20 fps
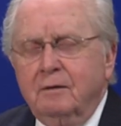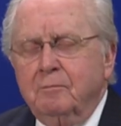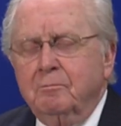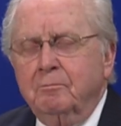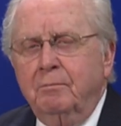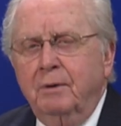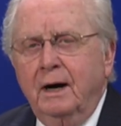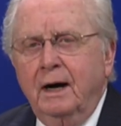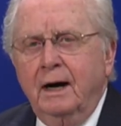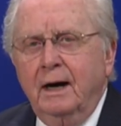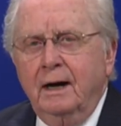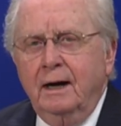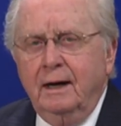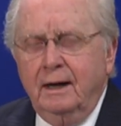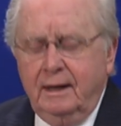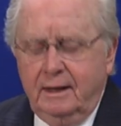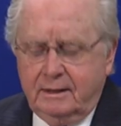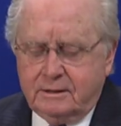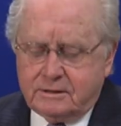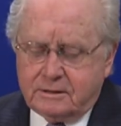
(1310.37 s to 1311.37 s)

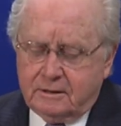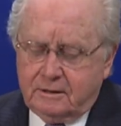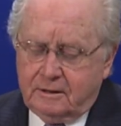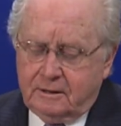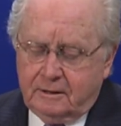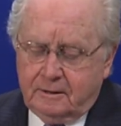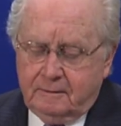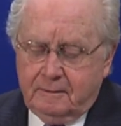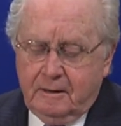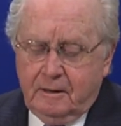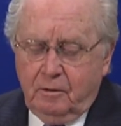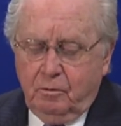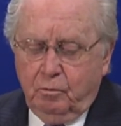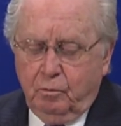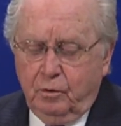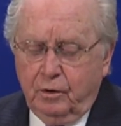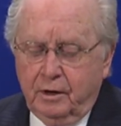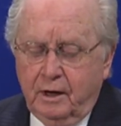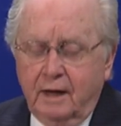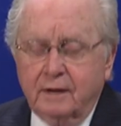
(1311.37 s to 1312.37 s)
But uh,
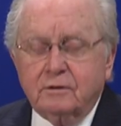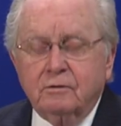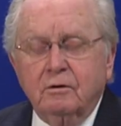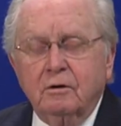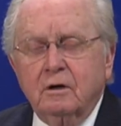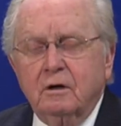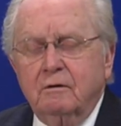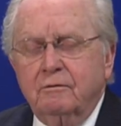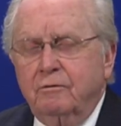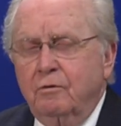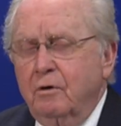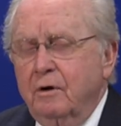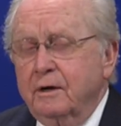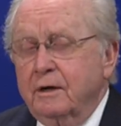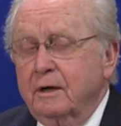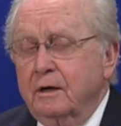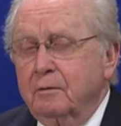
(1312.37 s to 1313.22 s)
we're not going to avoid it.